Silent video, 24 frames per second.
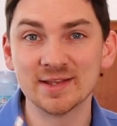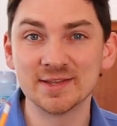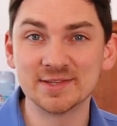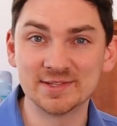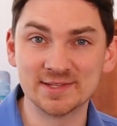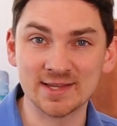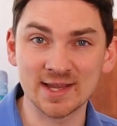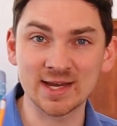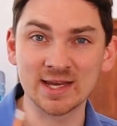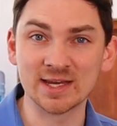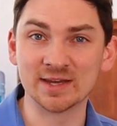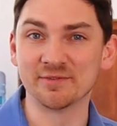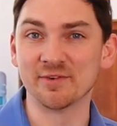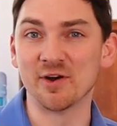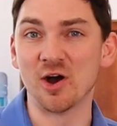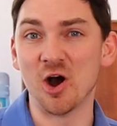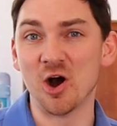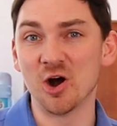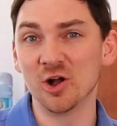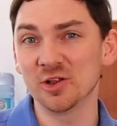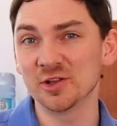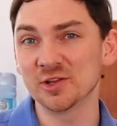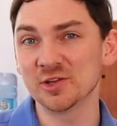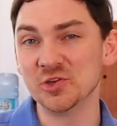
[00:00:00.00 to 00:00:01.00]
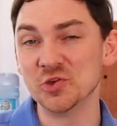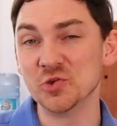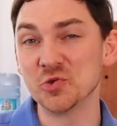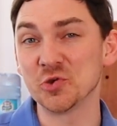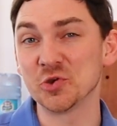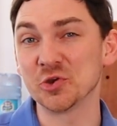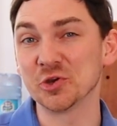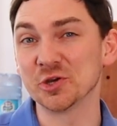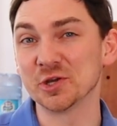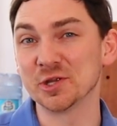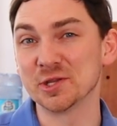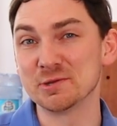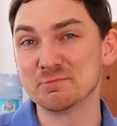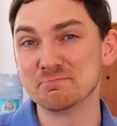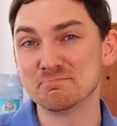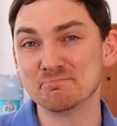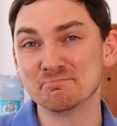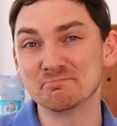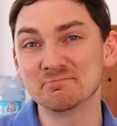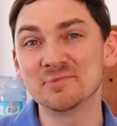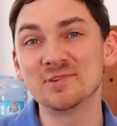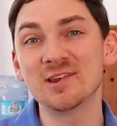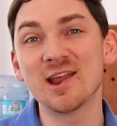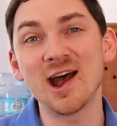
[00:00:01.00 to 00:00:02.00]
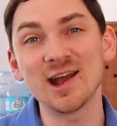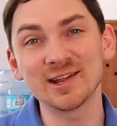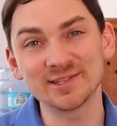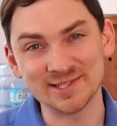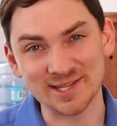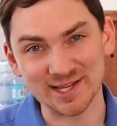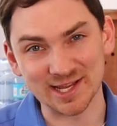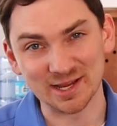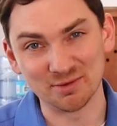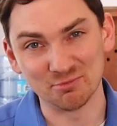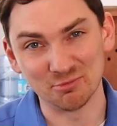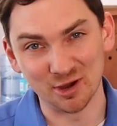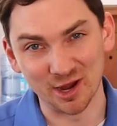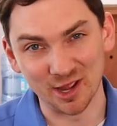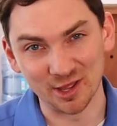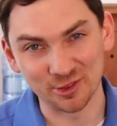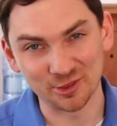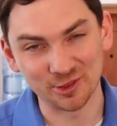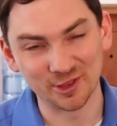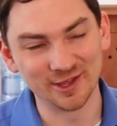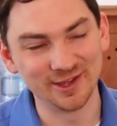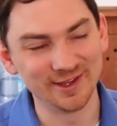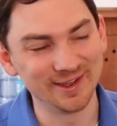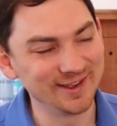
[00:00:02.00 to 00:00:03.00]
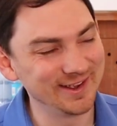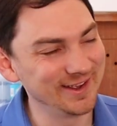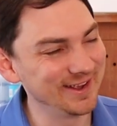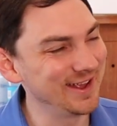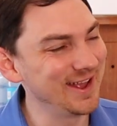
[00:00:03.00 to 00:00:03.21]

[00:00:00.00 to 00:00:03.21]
Second of all, you could not take a breath.